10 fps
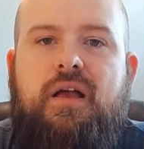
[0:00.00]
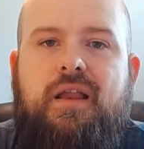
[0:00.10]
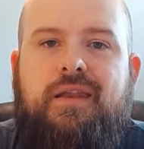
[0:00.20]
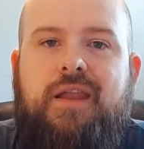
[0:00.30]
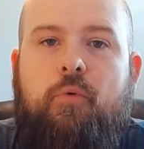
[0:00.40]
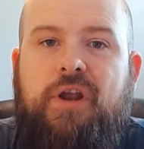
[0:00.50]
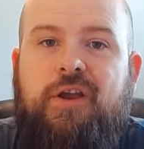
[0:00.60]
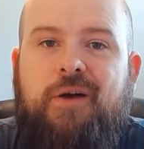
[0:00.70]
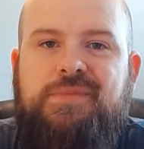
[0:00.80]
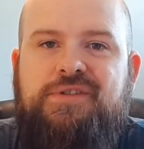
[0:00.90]
Now, when it
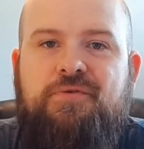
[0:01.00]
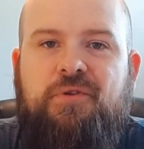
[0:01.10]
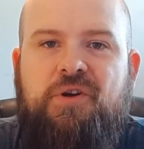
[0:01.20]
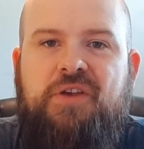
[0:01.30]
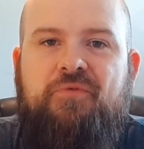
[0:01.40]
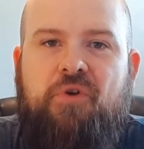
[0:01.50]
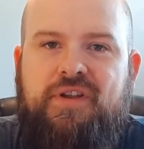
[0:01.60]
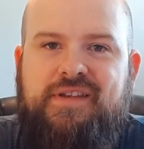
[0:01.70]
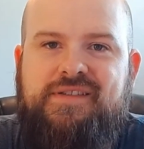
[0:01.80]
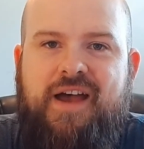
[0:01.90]
comes to looking for a
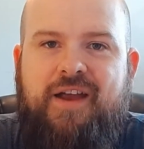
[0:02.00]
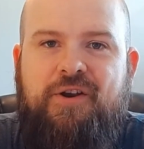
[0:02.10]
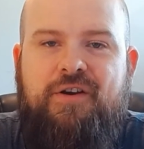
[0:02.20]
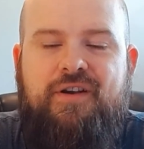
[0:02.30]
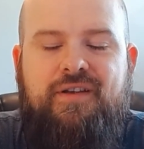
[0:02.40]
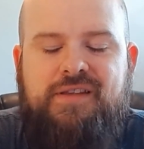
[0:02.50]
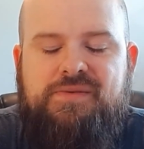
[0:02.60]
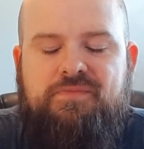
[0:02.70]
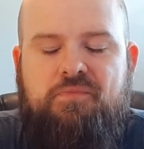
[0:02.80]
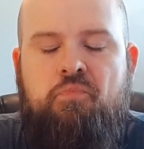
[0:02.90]
designer,
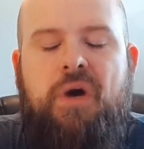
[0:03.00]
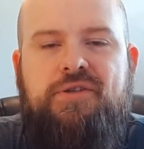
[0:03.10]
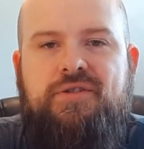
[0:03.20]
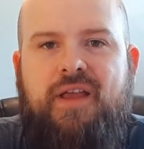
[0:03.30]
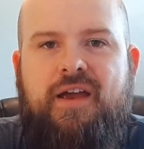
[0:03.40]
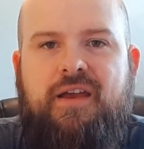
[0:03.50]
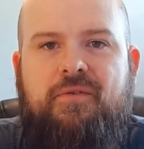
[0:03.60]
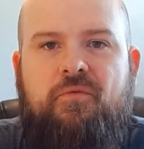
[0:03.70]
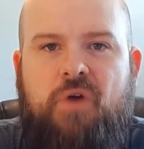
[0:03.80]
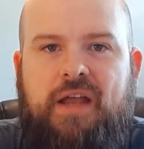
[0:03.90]
it's much like
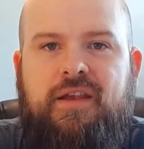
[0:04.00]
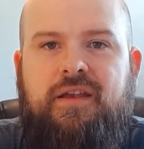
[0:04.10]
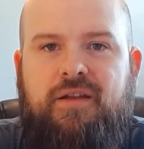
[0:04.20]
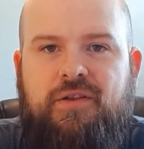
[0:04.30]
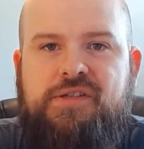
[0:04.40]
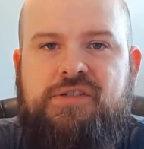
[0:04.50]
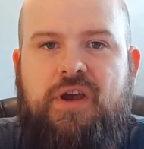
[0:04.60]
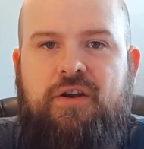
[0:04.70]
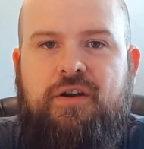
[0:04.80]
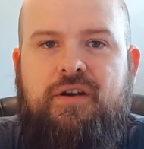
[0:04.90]
finding an
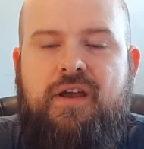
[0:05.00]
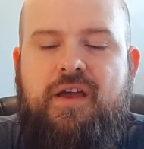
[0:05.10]
illustrator.